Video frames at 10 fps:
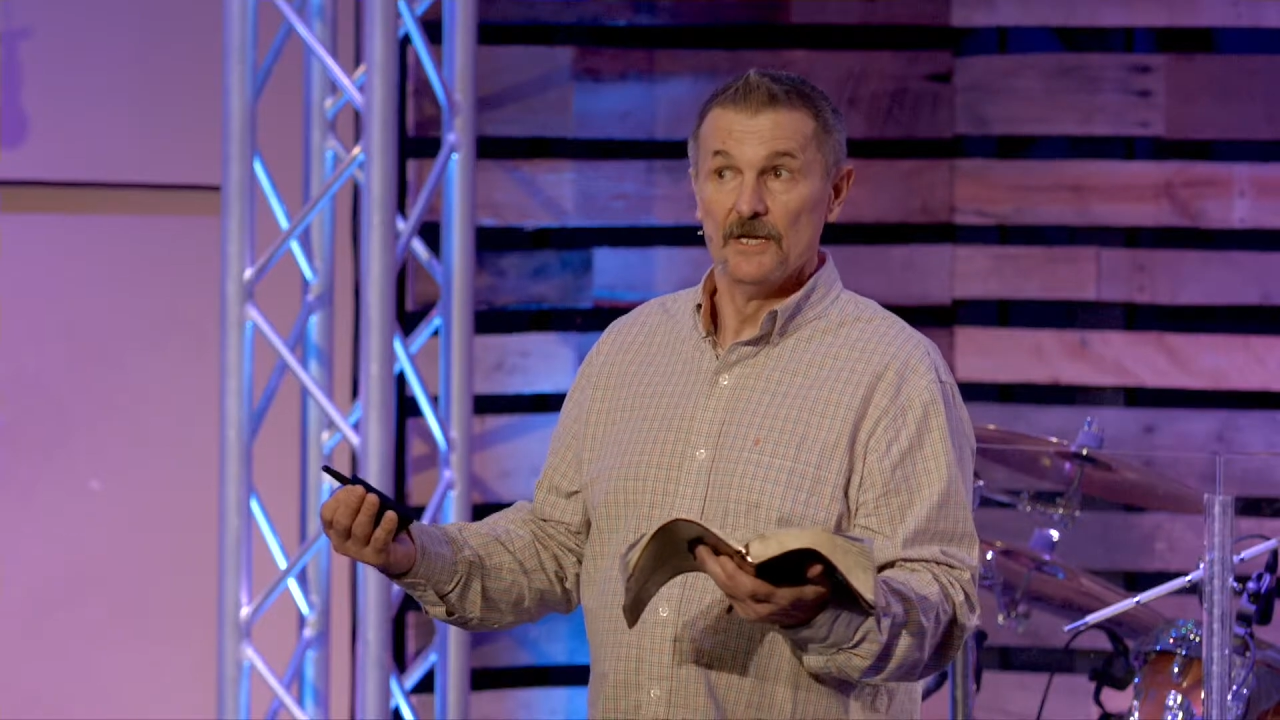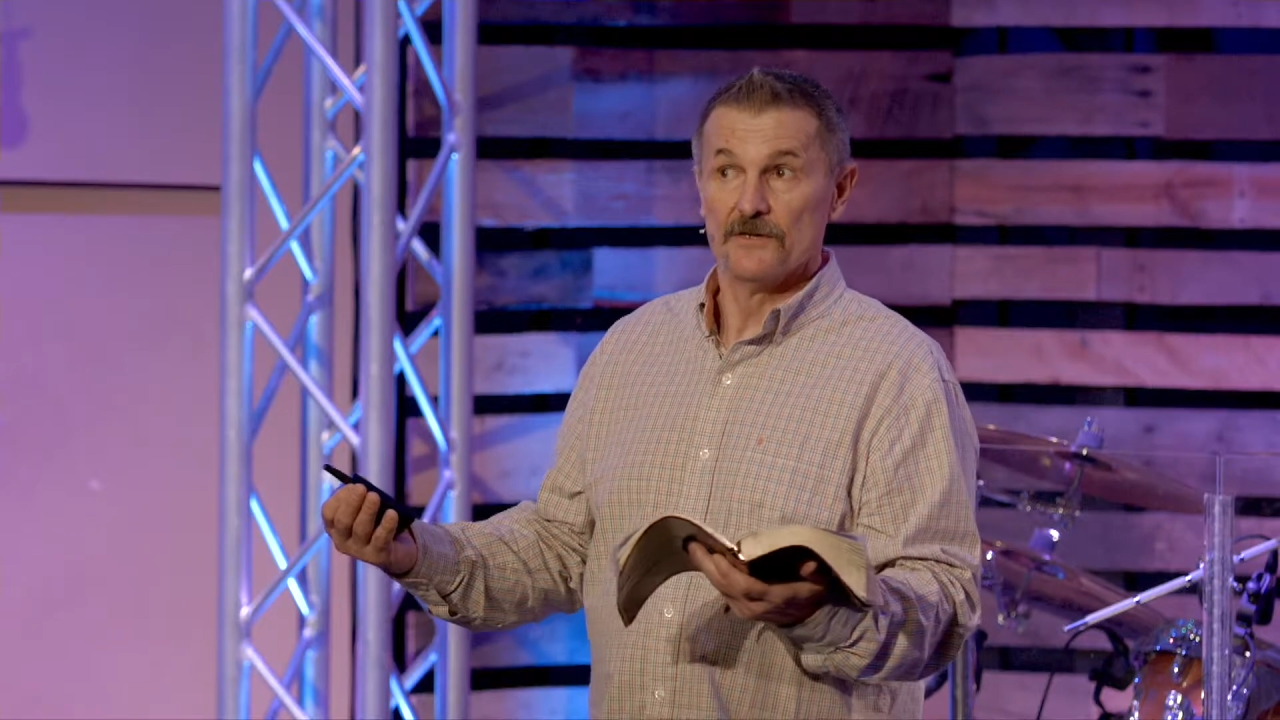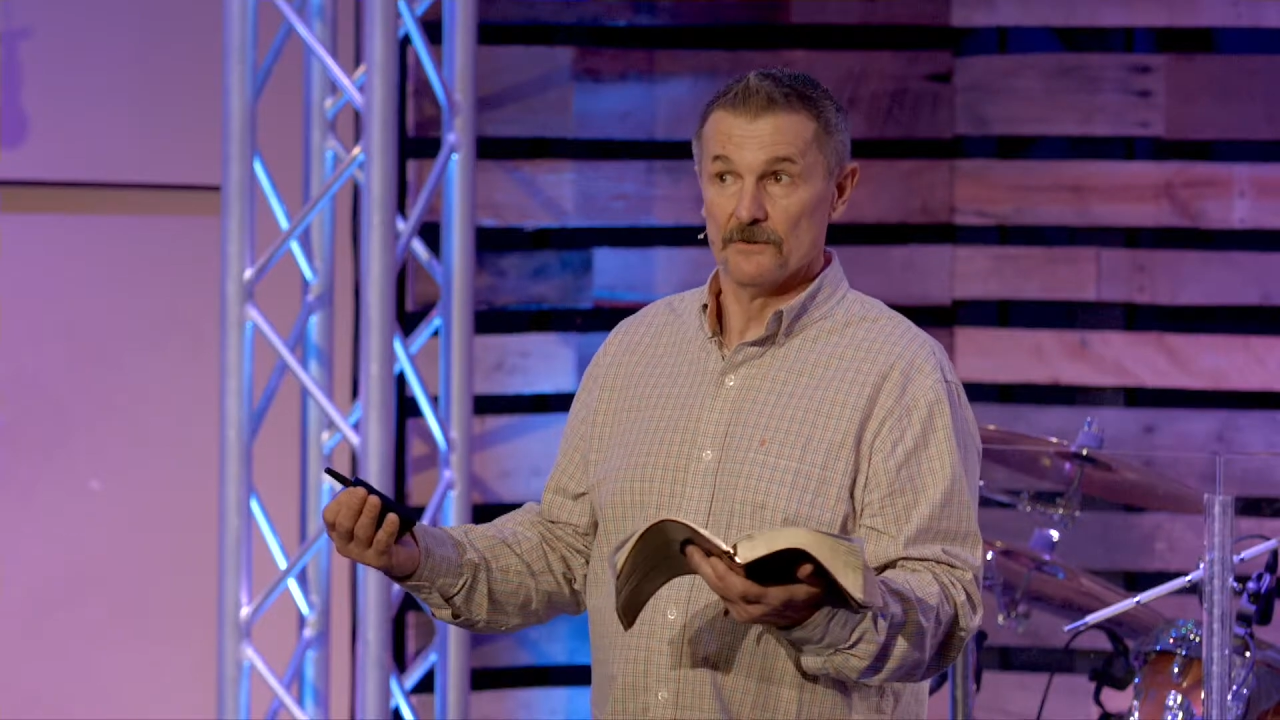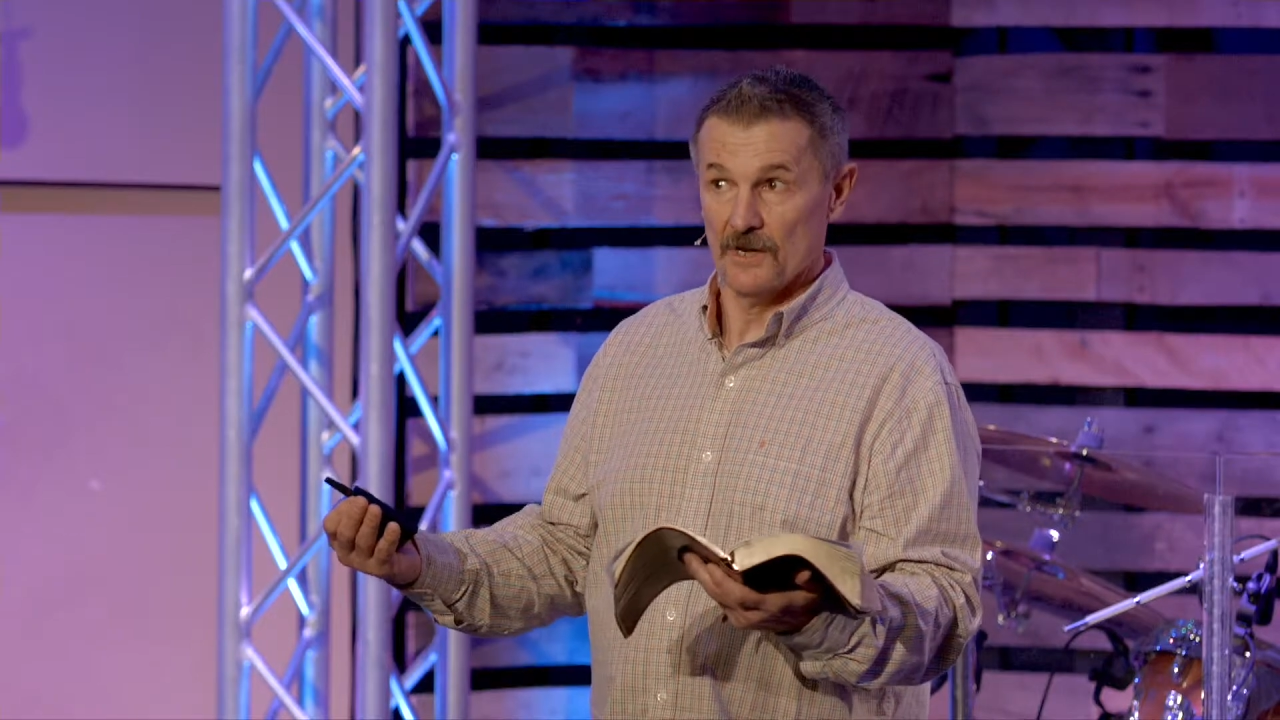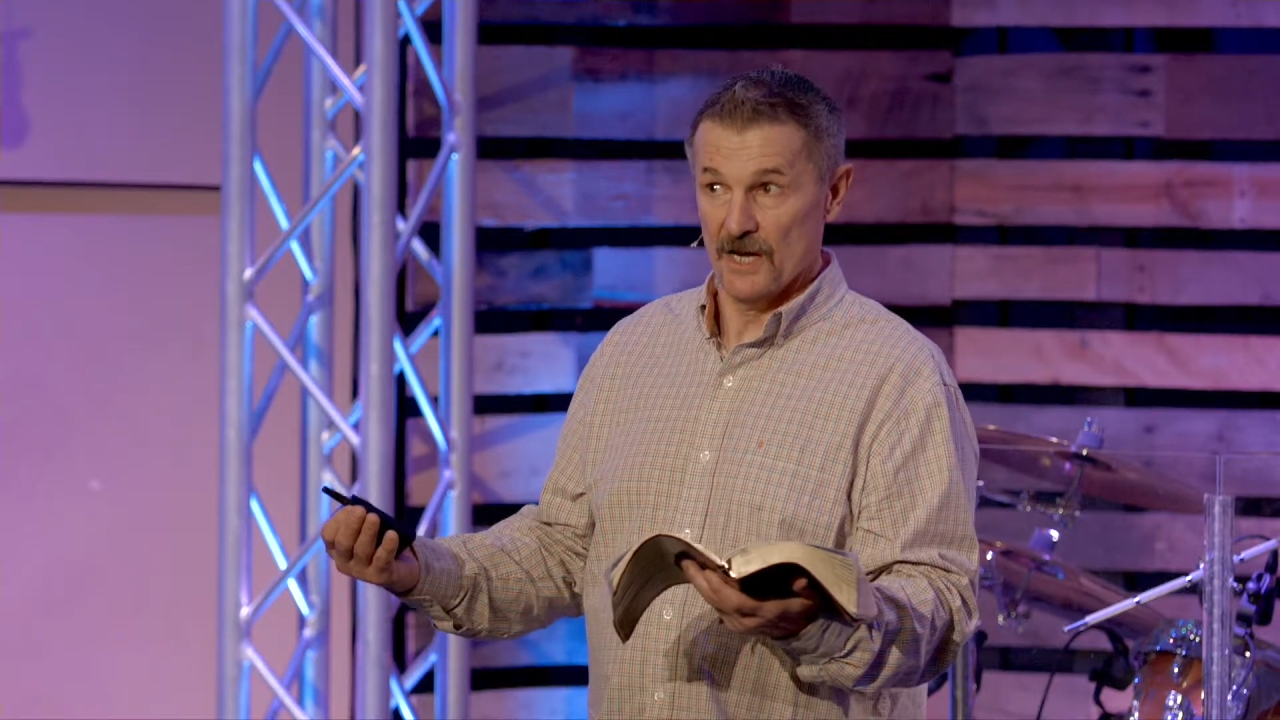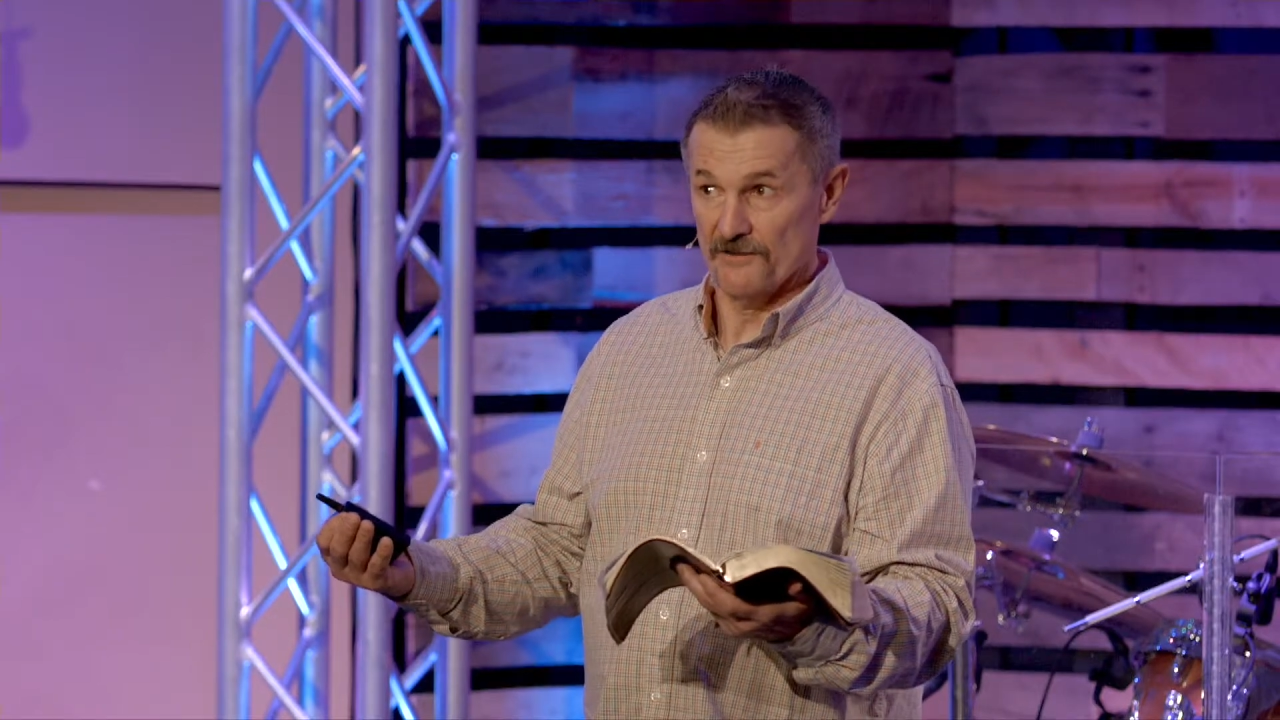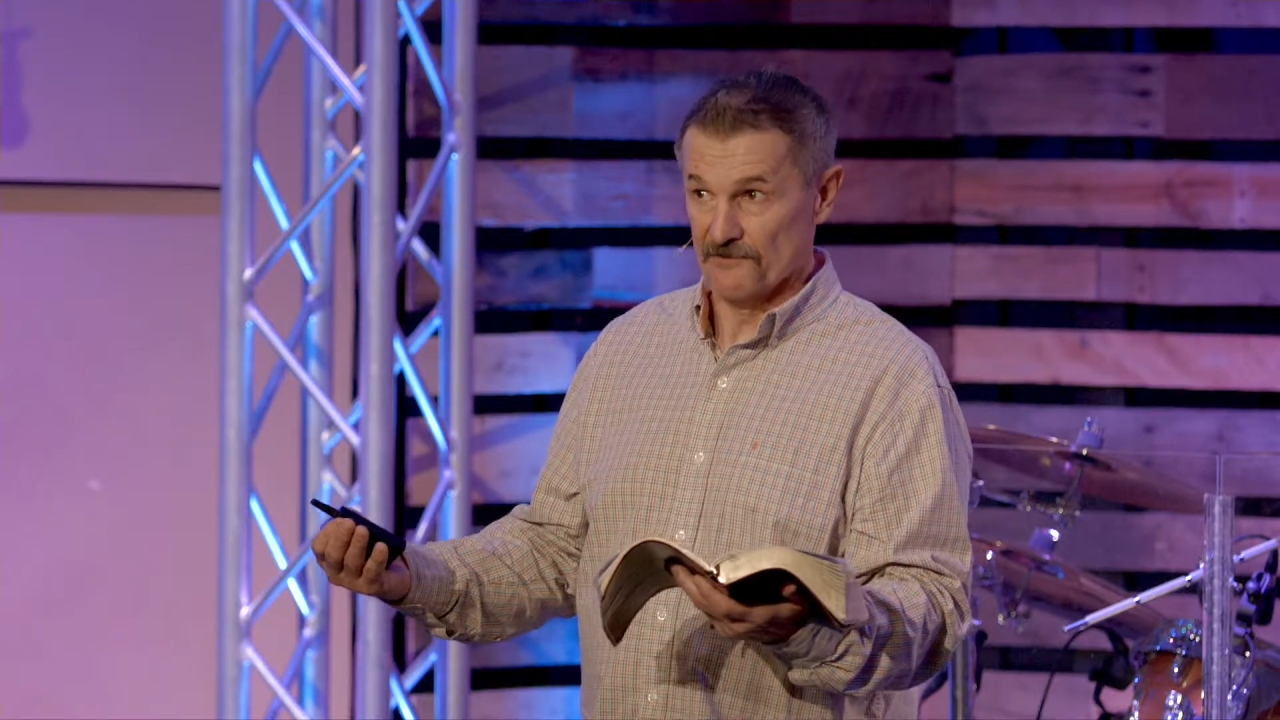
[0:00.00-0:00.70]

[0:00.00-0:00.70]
derive